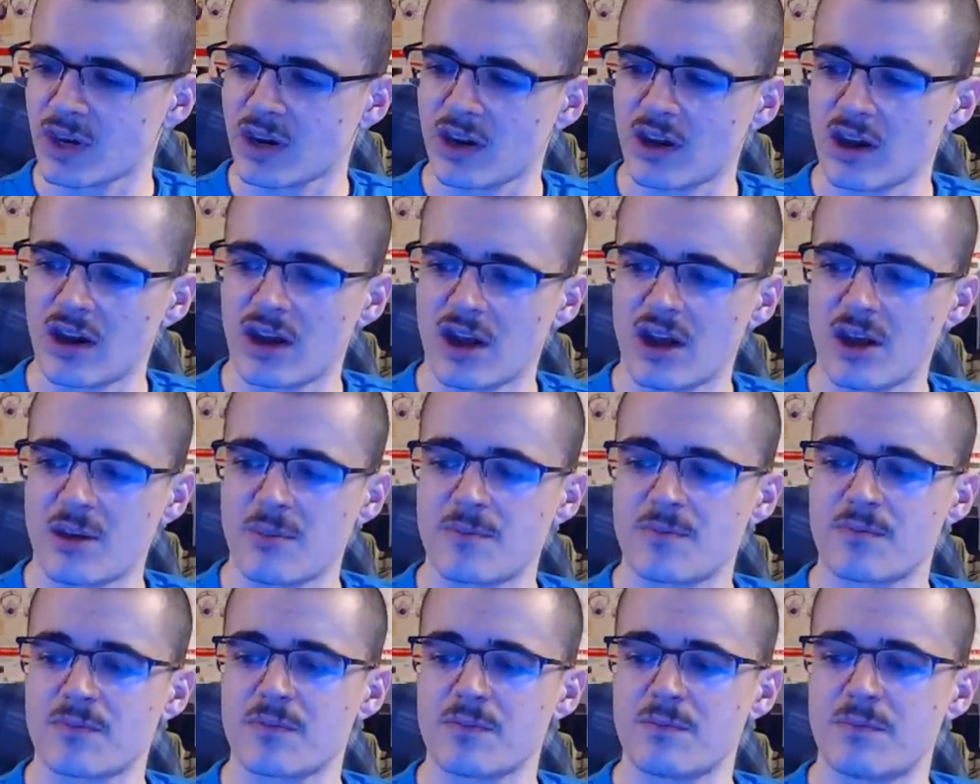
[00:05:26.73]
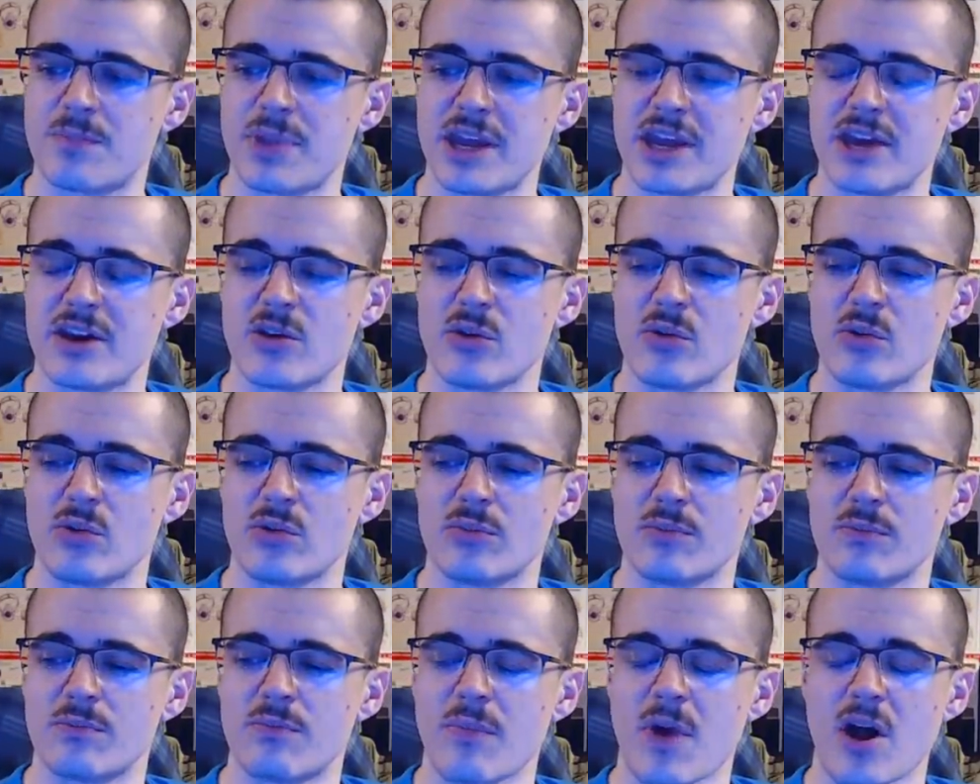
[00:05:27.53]
Beagle,
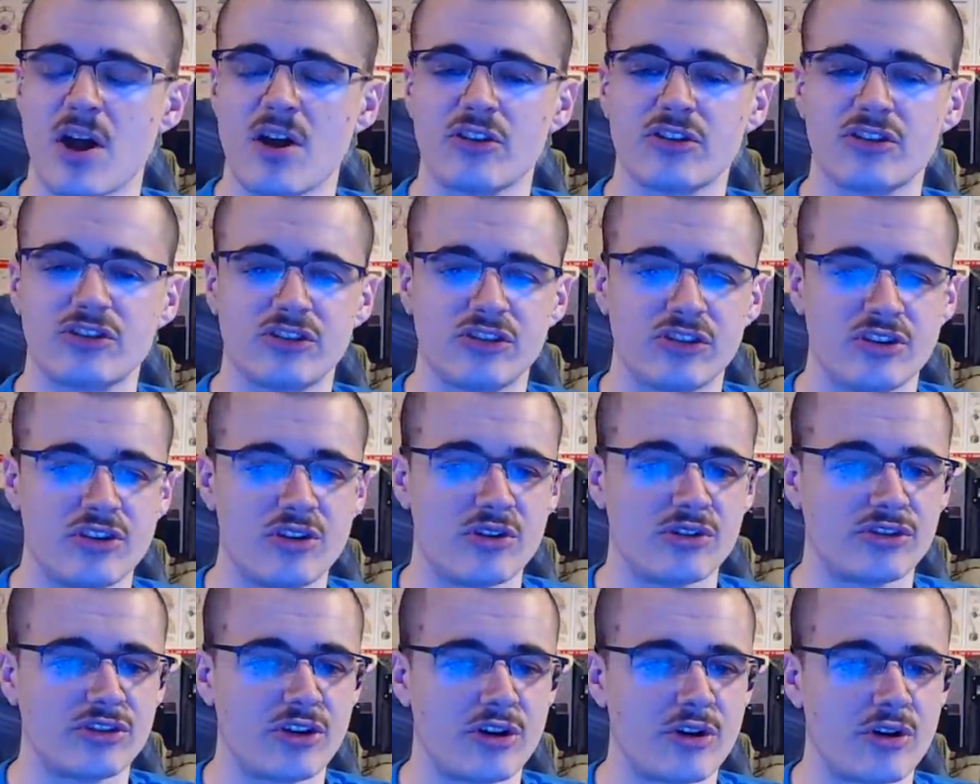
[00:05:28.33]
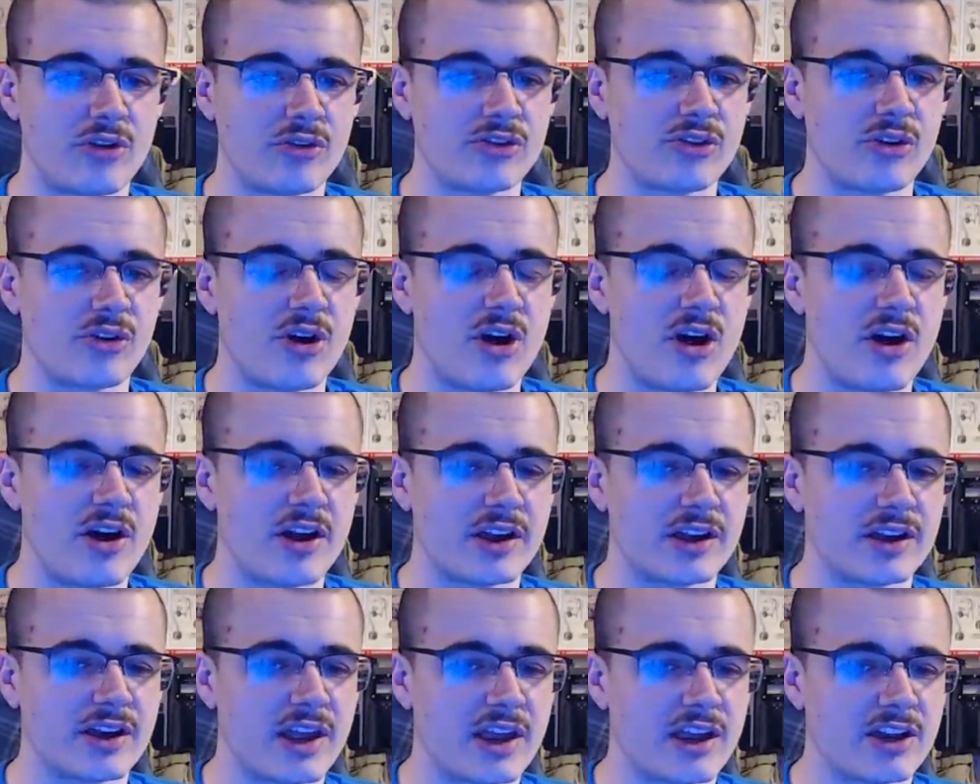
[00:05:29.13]
masks are not done on your
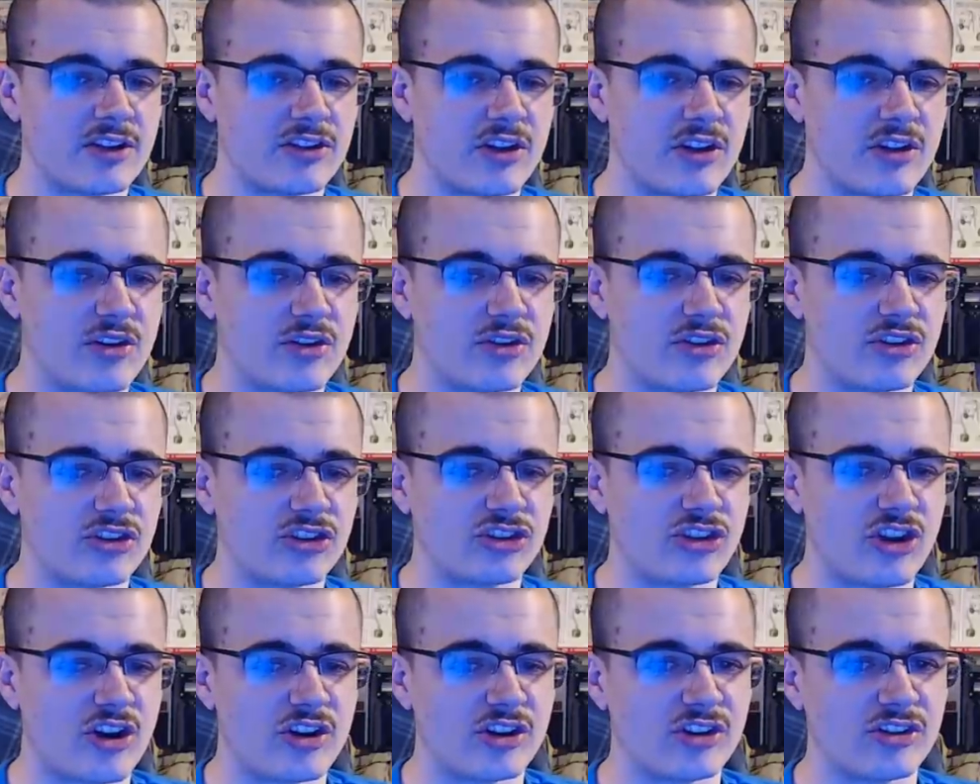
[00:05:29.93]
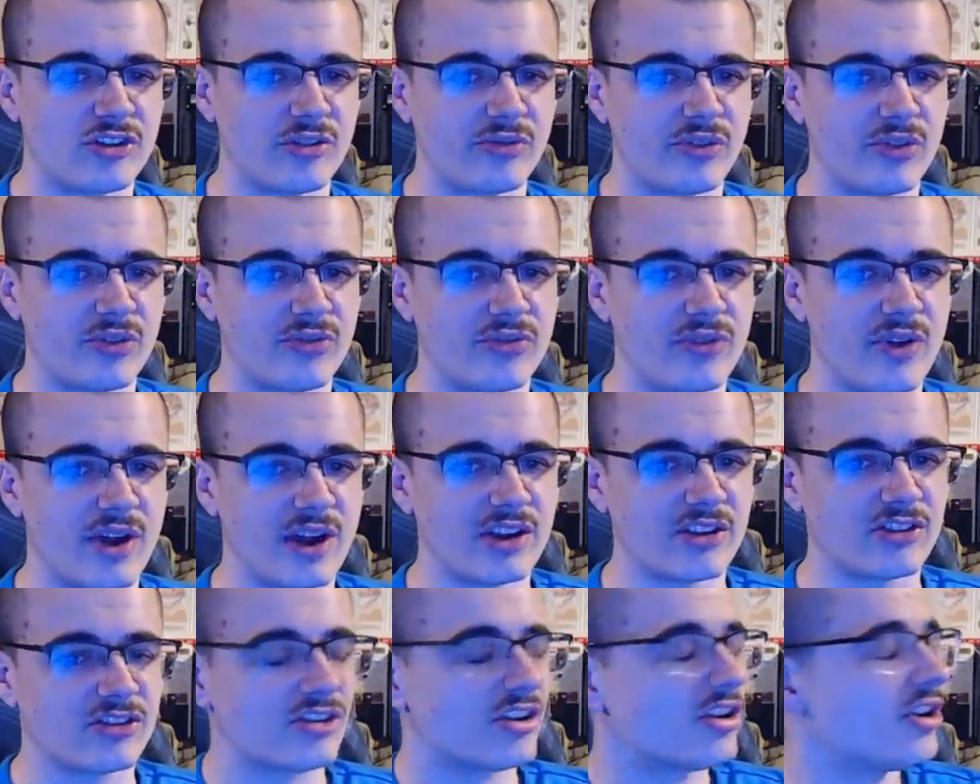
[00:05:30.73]
height. They are done on the size of your
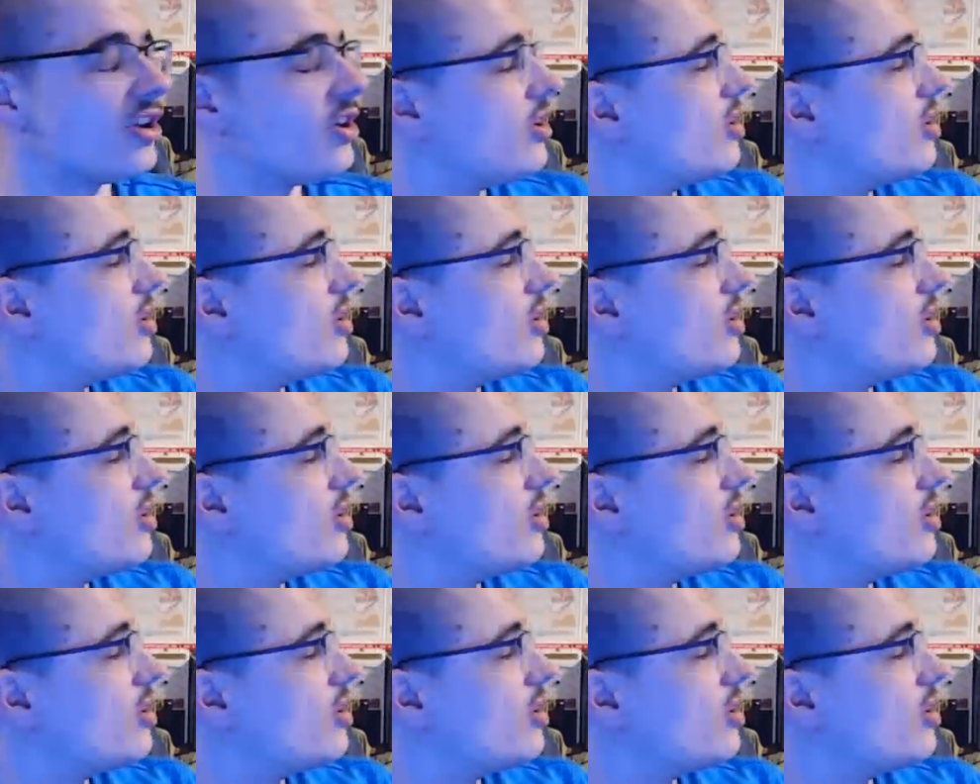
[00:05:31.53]
face.